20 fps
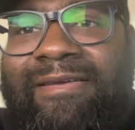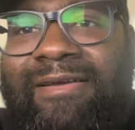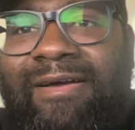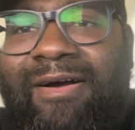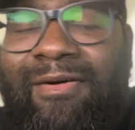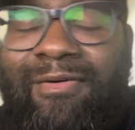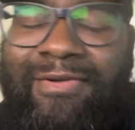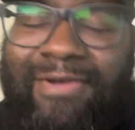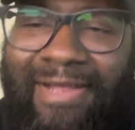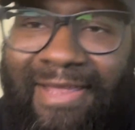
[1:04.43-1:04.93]

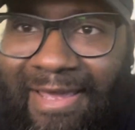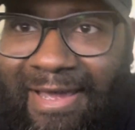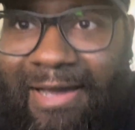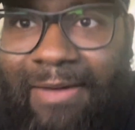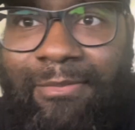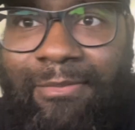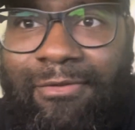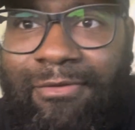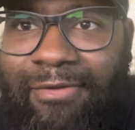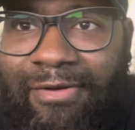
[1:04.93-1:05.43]
on the
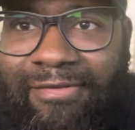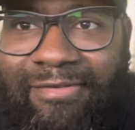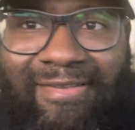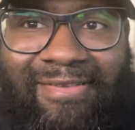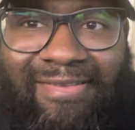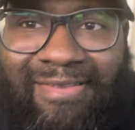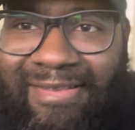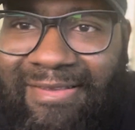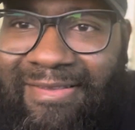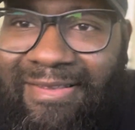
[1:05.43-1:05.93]
Cowboys.
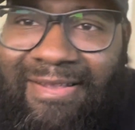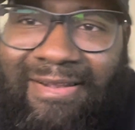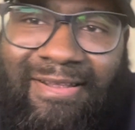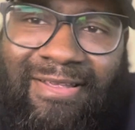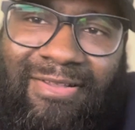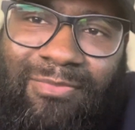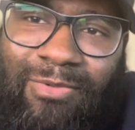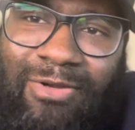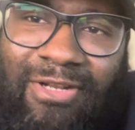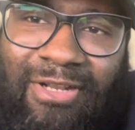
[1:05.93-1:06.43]
It
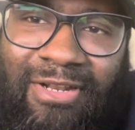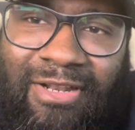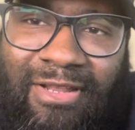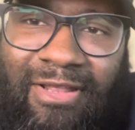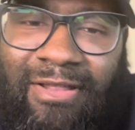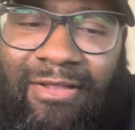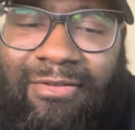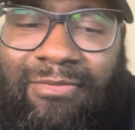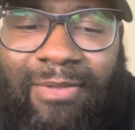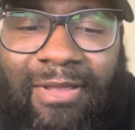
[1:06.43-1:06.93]
is what it
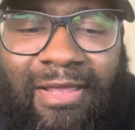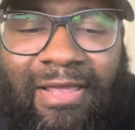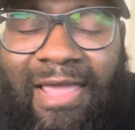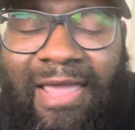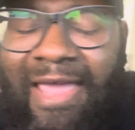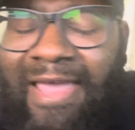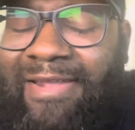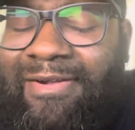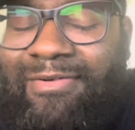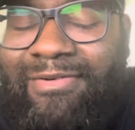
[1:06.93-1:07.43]
is, man.
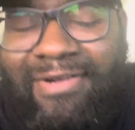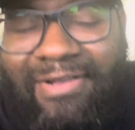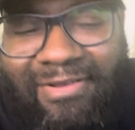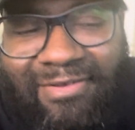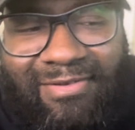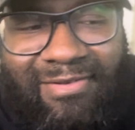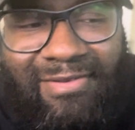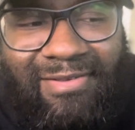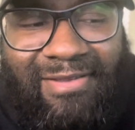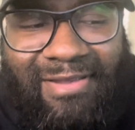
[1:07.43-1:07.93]
Hate on
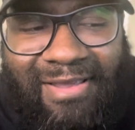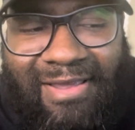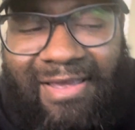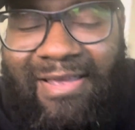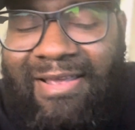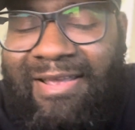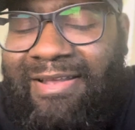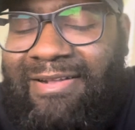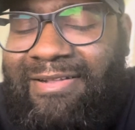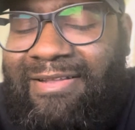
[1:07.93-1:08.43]
us.
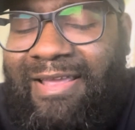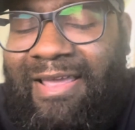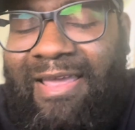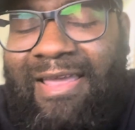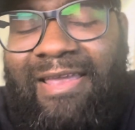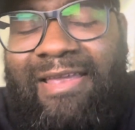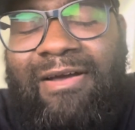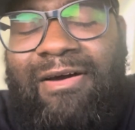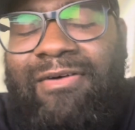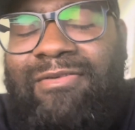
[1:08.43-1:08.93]
The
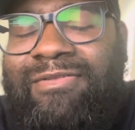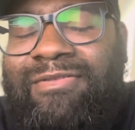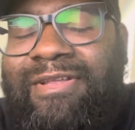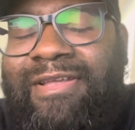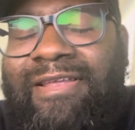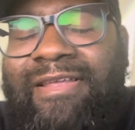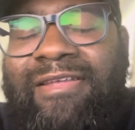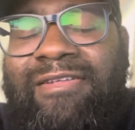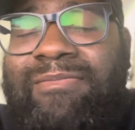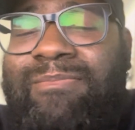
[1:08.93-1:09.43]
hate only
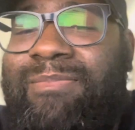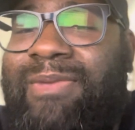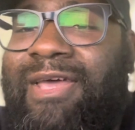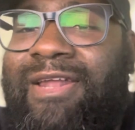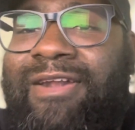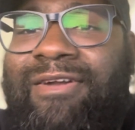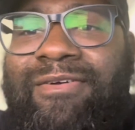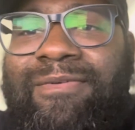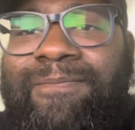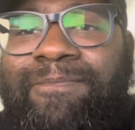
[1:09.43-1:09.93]
gets
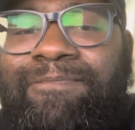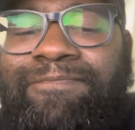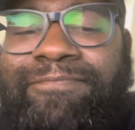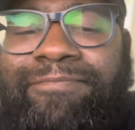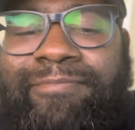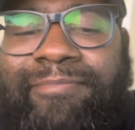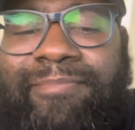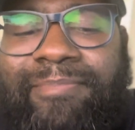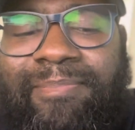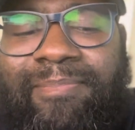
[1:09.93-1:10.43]
better.
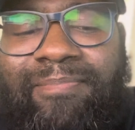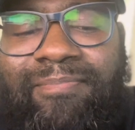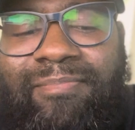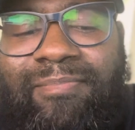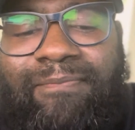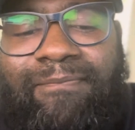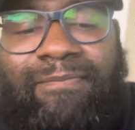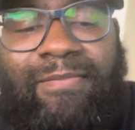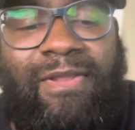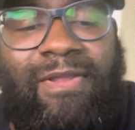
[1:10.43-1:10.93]

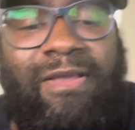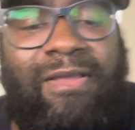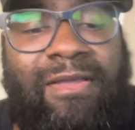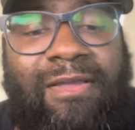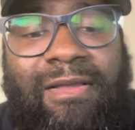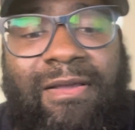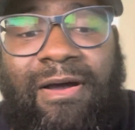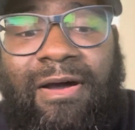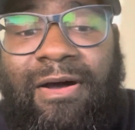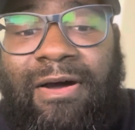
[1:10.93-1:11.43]

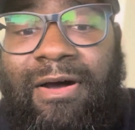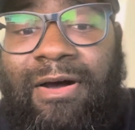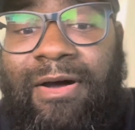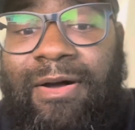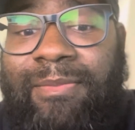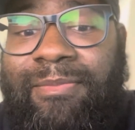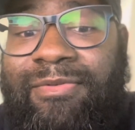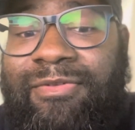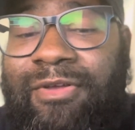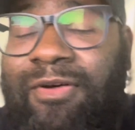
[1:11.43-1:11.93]

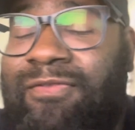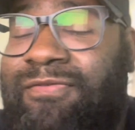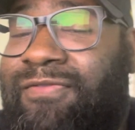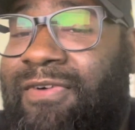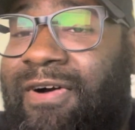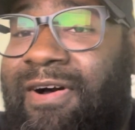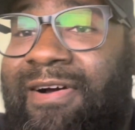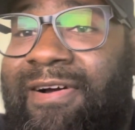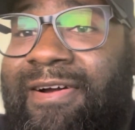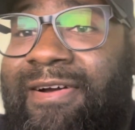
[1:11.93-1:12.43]
So
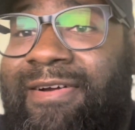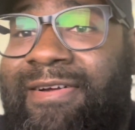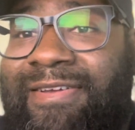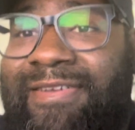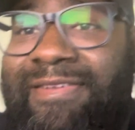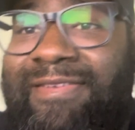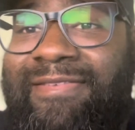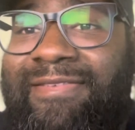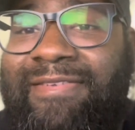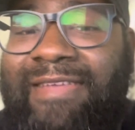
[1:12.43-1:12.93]
far,
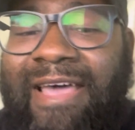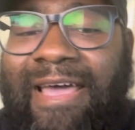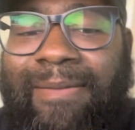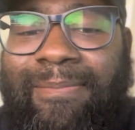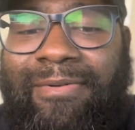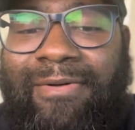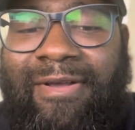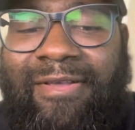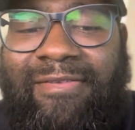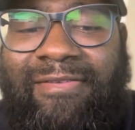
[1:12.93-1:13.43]
Dak
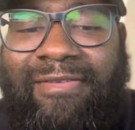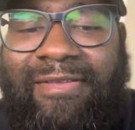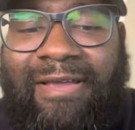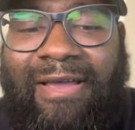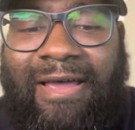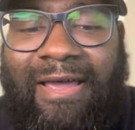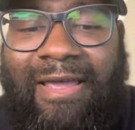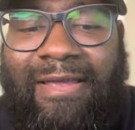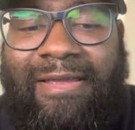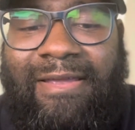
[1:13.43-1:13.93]

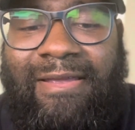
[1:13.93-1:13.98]
Prescott